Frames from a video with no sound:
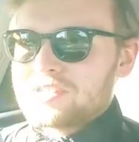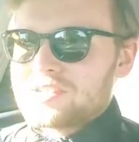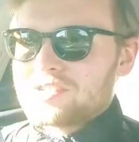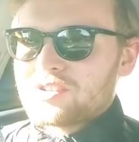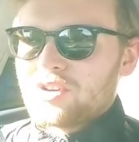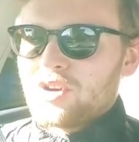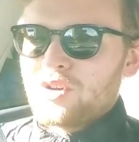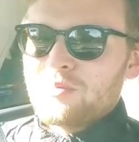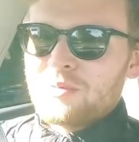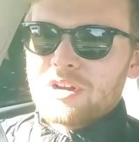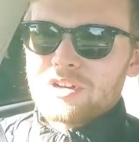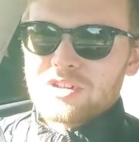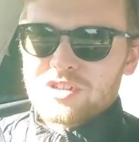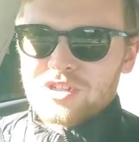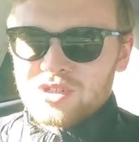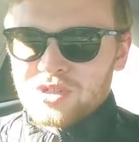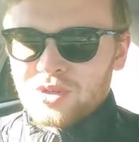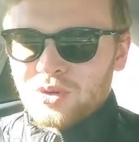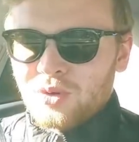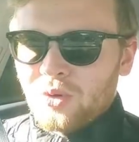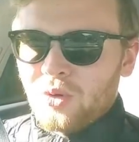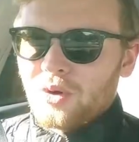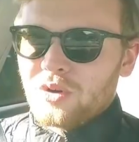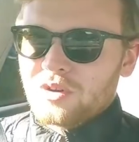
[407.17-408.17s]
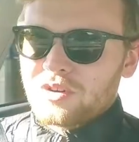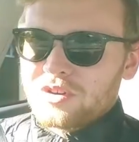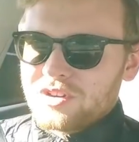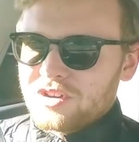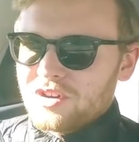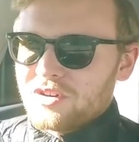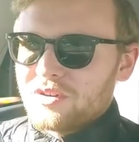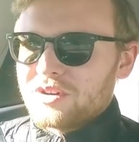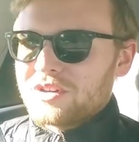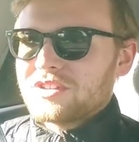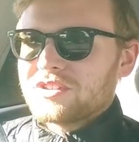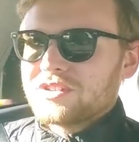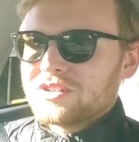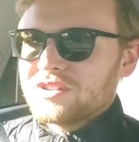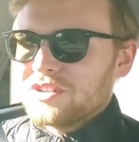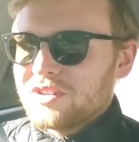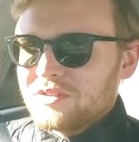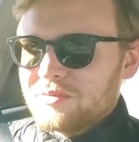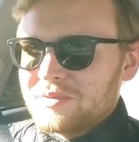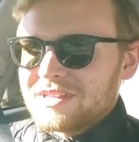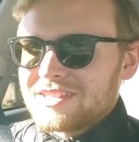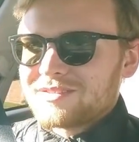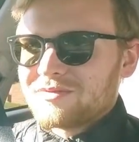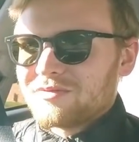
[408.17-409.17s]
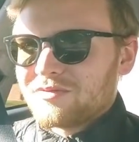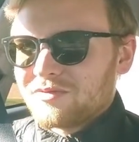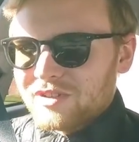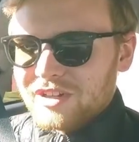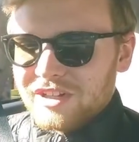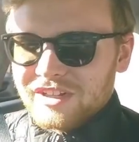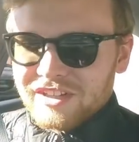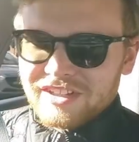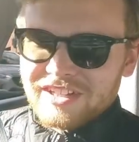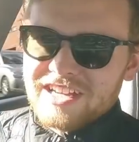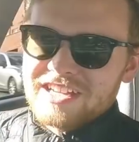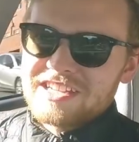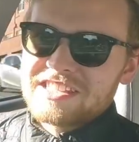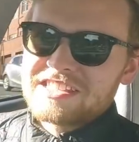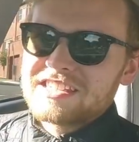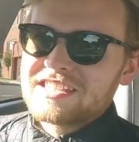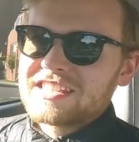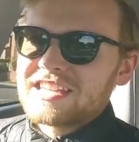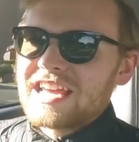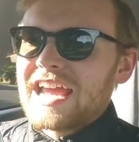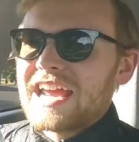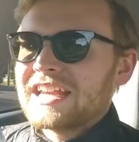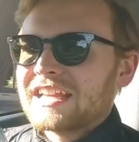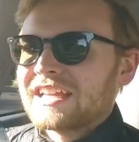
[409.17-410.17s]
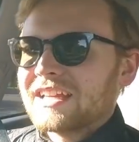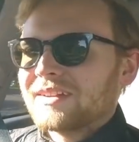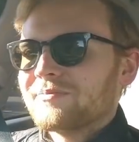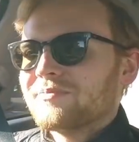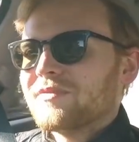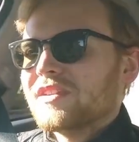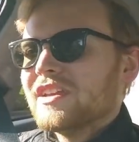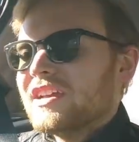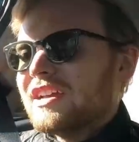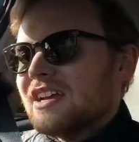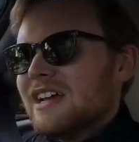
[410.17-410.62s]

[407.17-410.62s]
so much torque going to them. It's really entertaining.